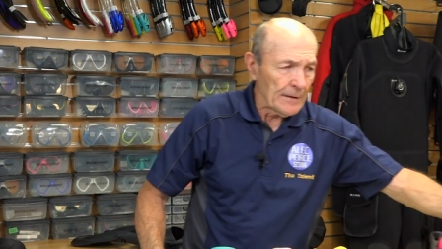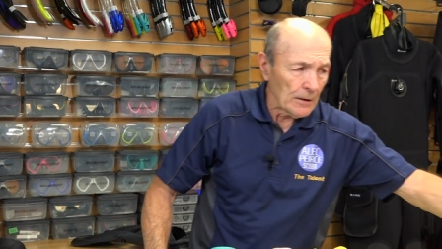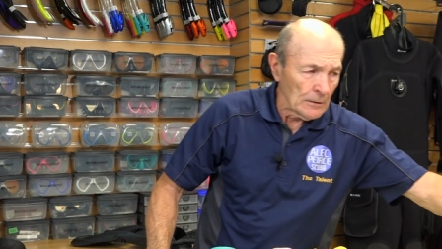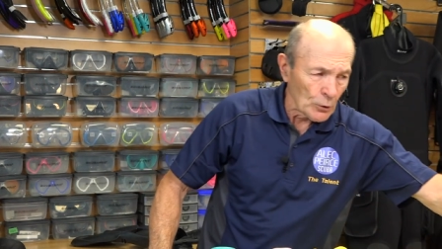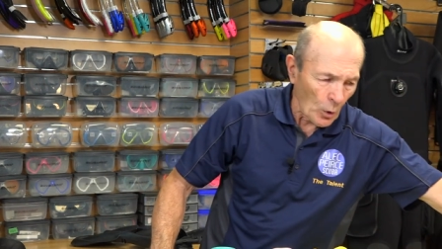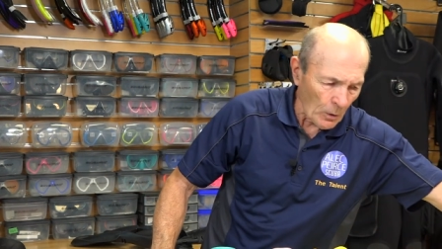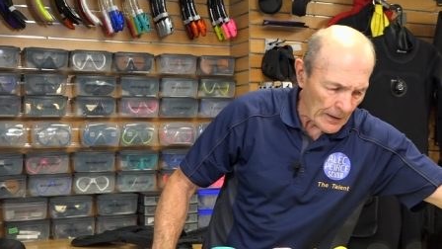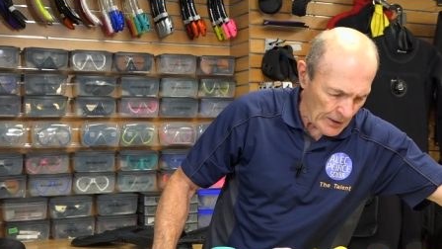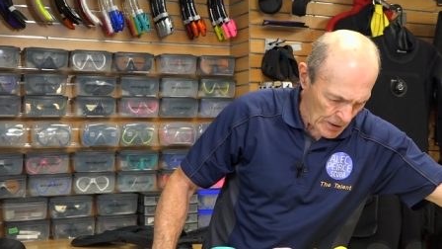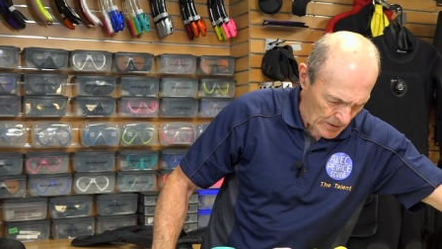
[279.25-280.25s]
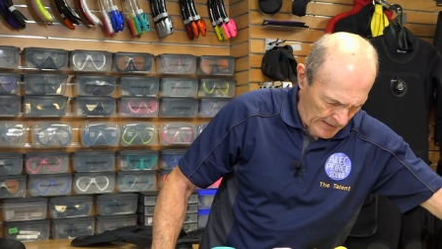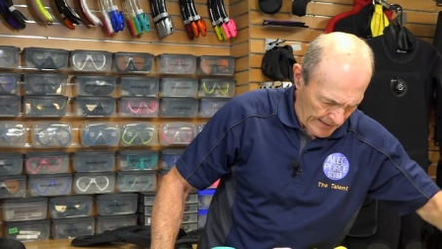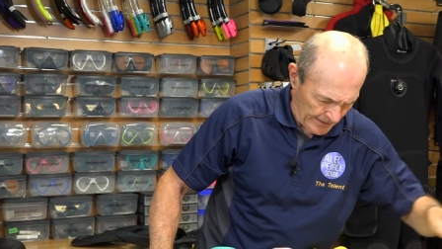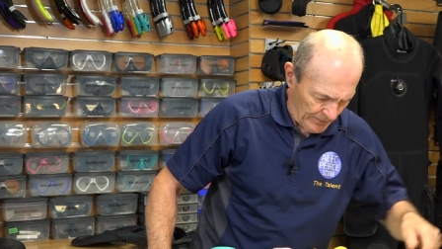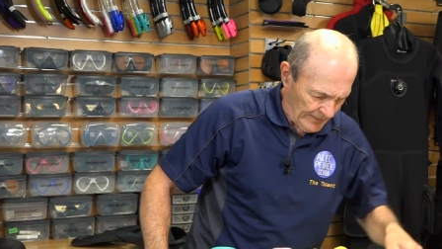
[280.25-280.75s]
Now, Corey here
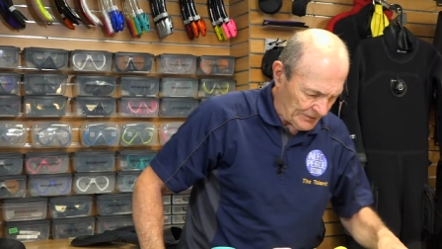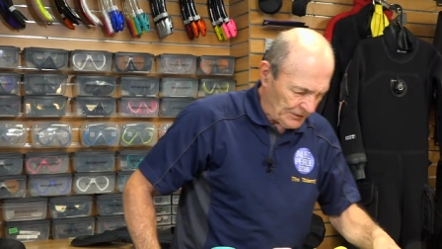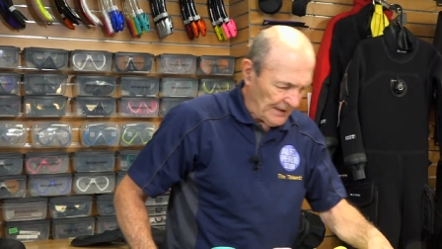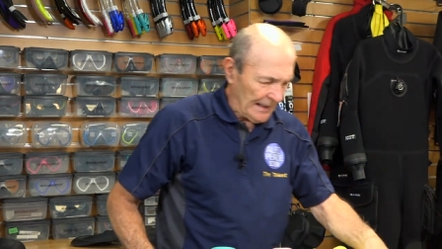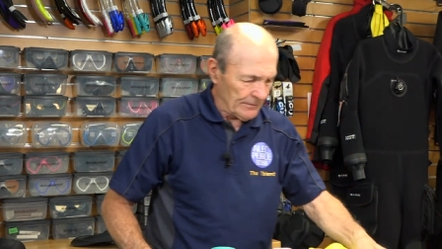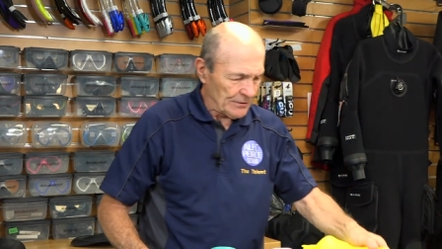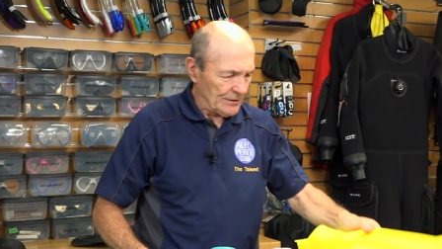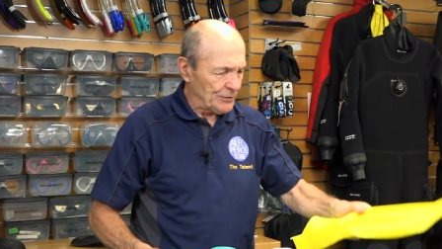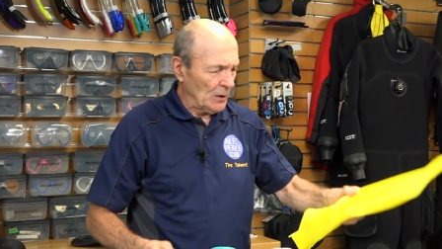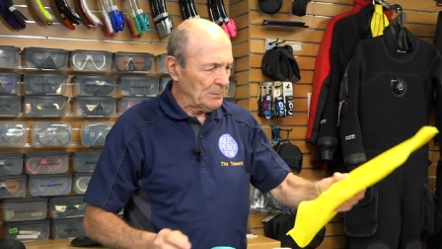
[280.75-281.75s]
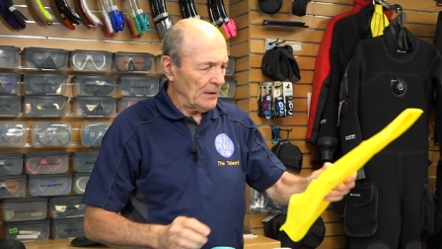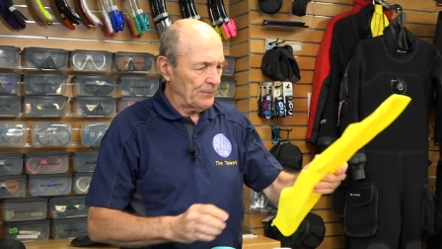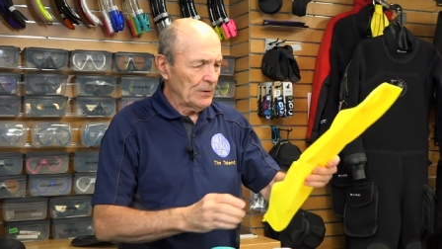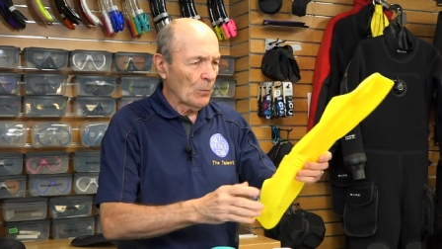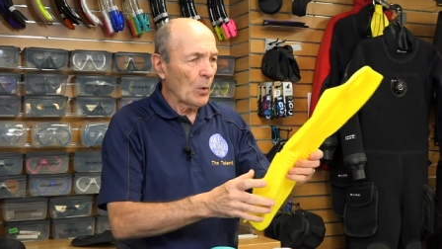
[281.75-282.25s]
at Adventure Divers has shown me a
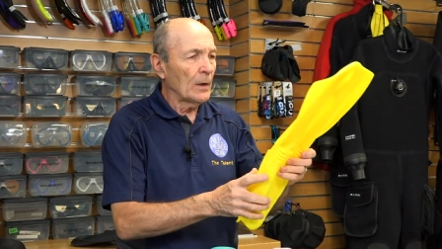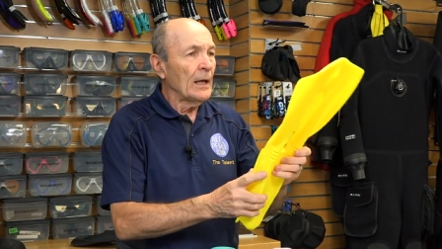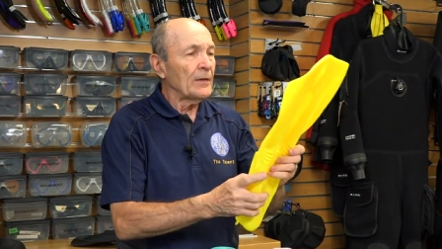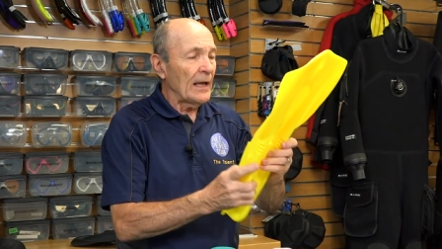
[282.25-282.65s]
few more.